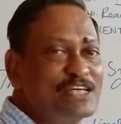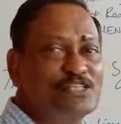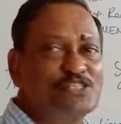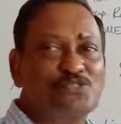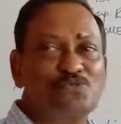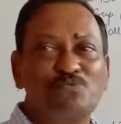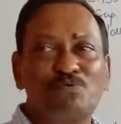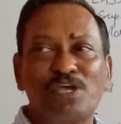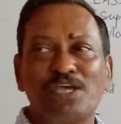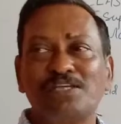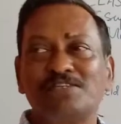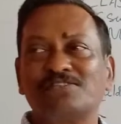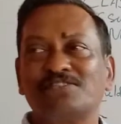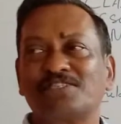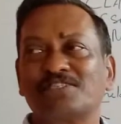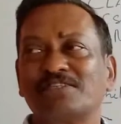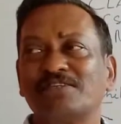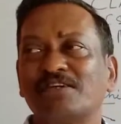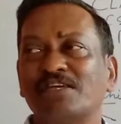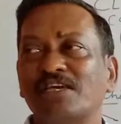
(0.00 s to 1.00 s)

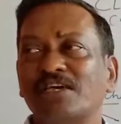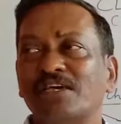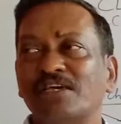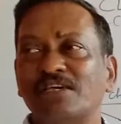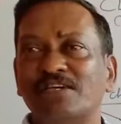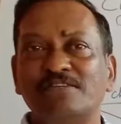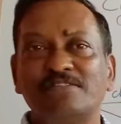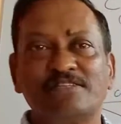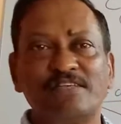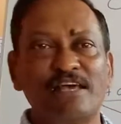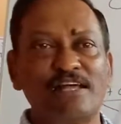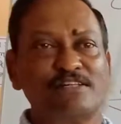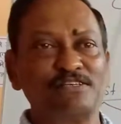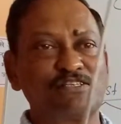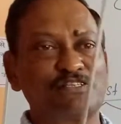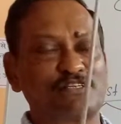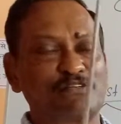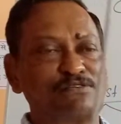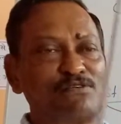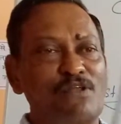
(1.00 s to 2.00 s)
sweets. He
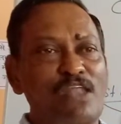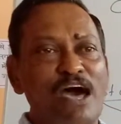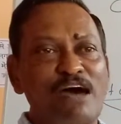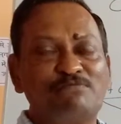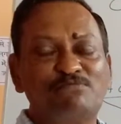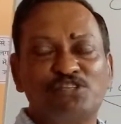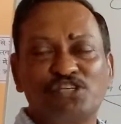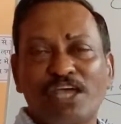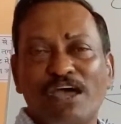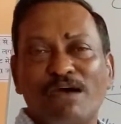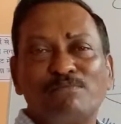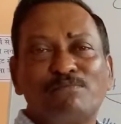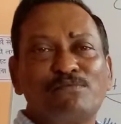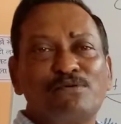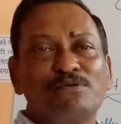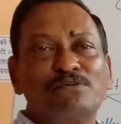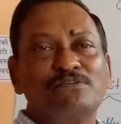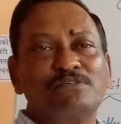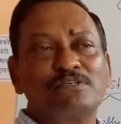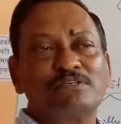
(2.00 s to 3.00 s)
sells gulab
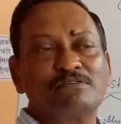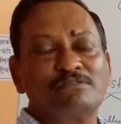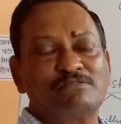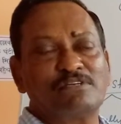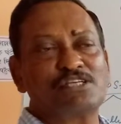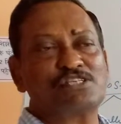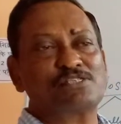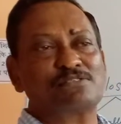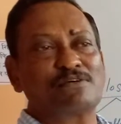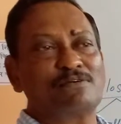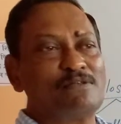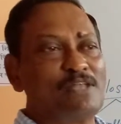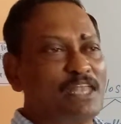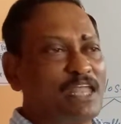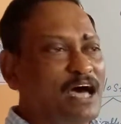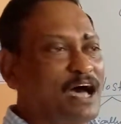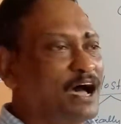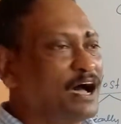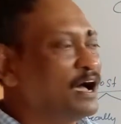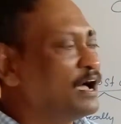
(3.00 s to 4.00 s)
jamun,
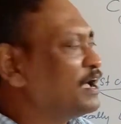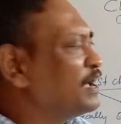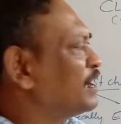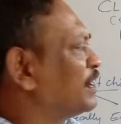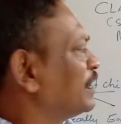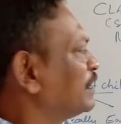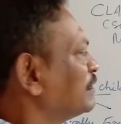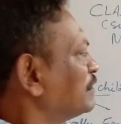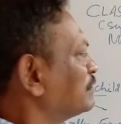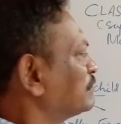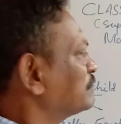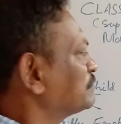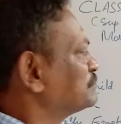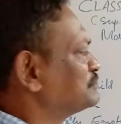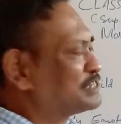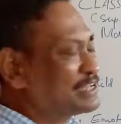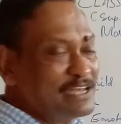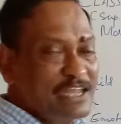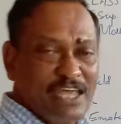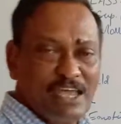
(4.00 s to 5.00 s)
rasgulla,
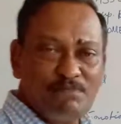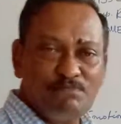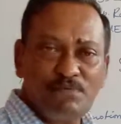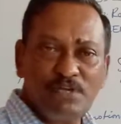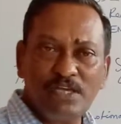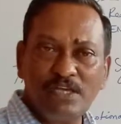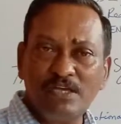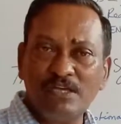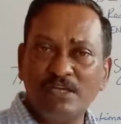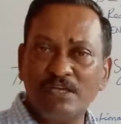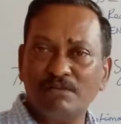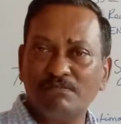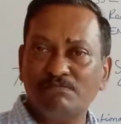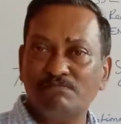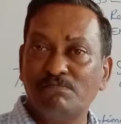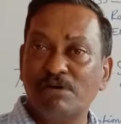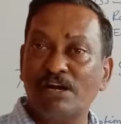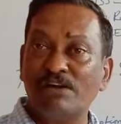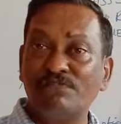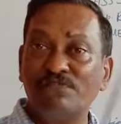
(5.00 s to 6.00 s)
jalebi,
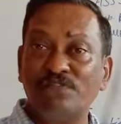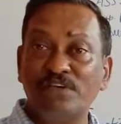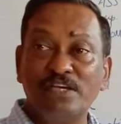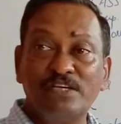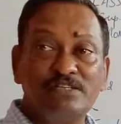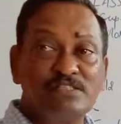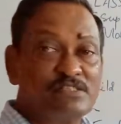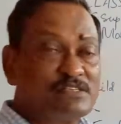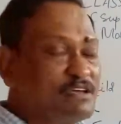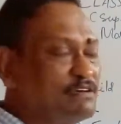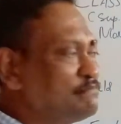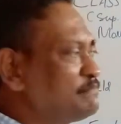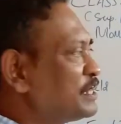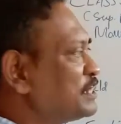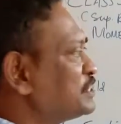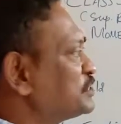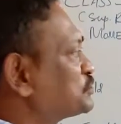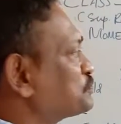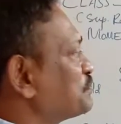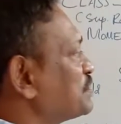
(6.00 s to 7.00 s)
burfis,
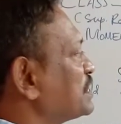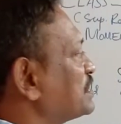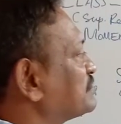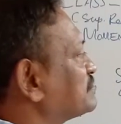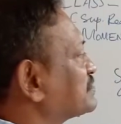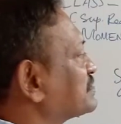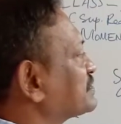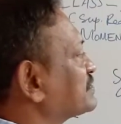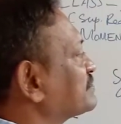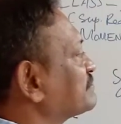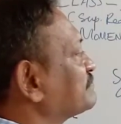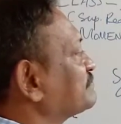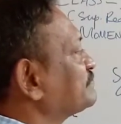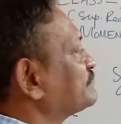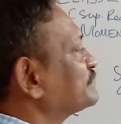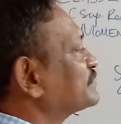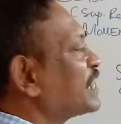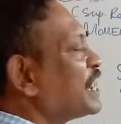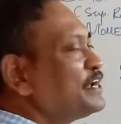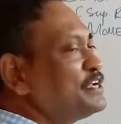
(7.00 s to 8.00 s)
many sweets.
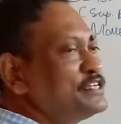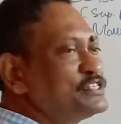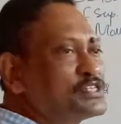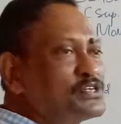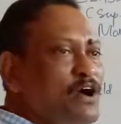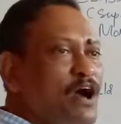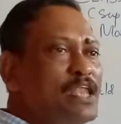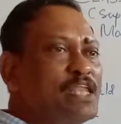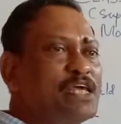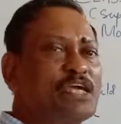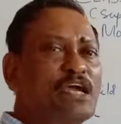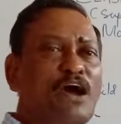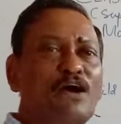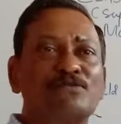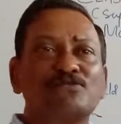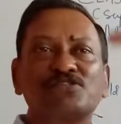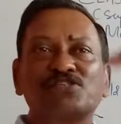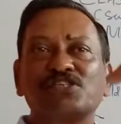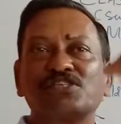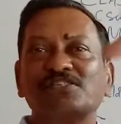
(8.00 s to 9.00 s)
And he's calling
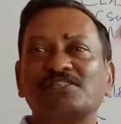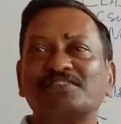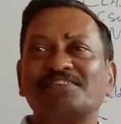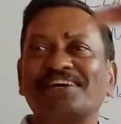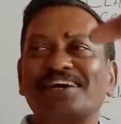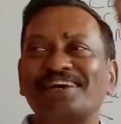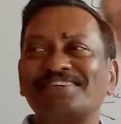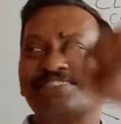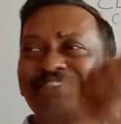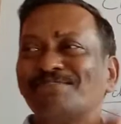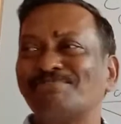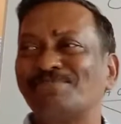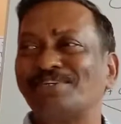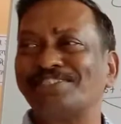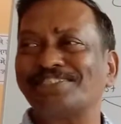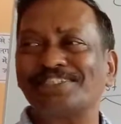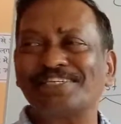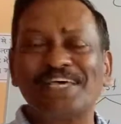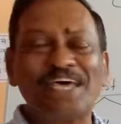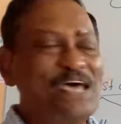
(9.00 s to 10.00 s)
out the
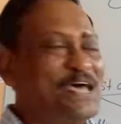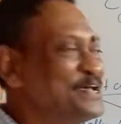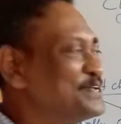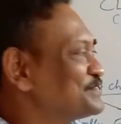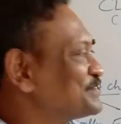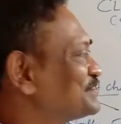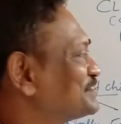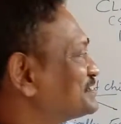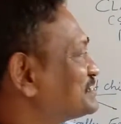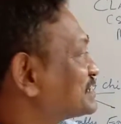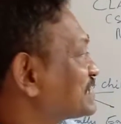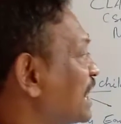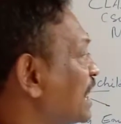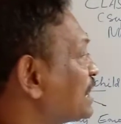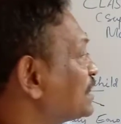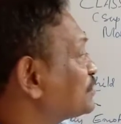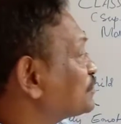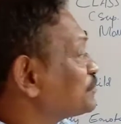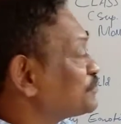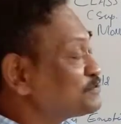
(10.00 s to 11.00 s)
customers. So the
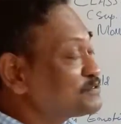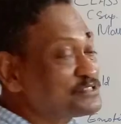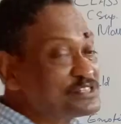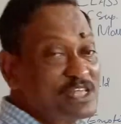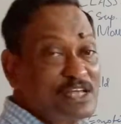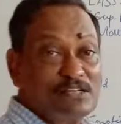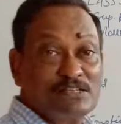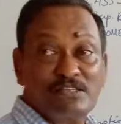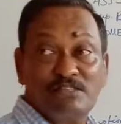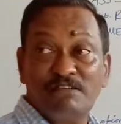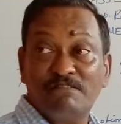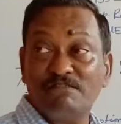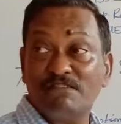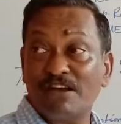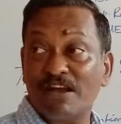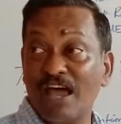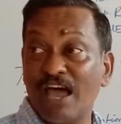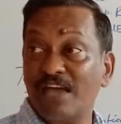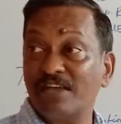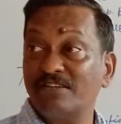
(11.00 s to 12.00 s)
child looks at the
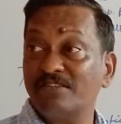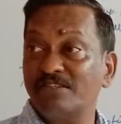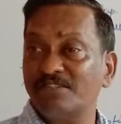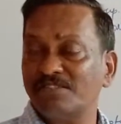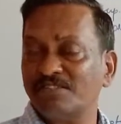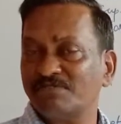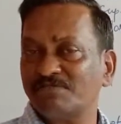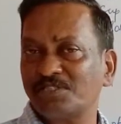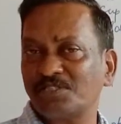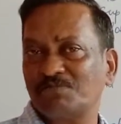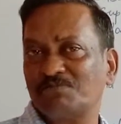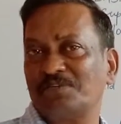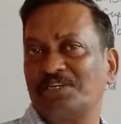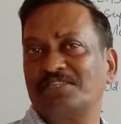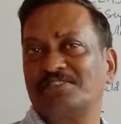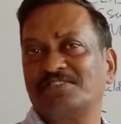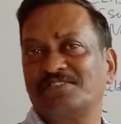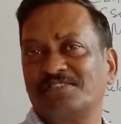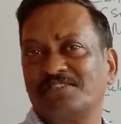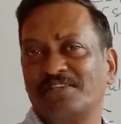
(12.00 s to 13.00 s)
varieties of
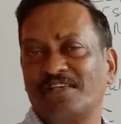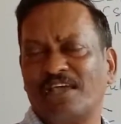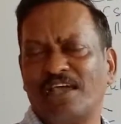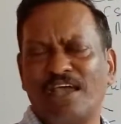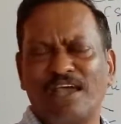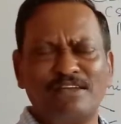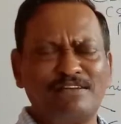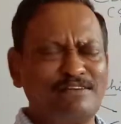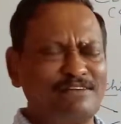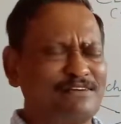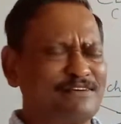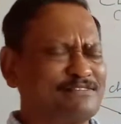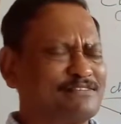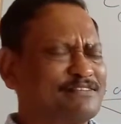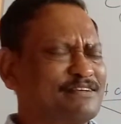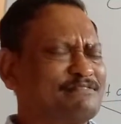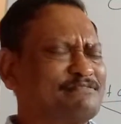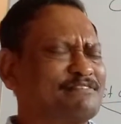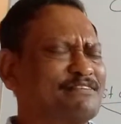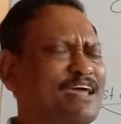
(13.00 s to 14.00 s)
sweets and he
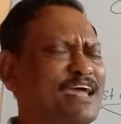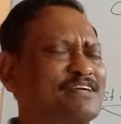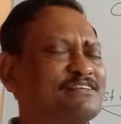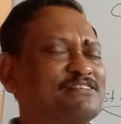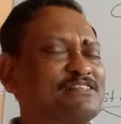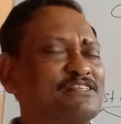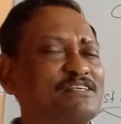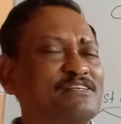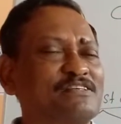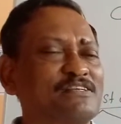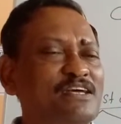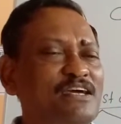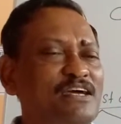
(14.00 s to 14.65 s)
gets attracted.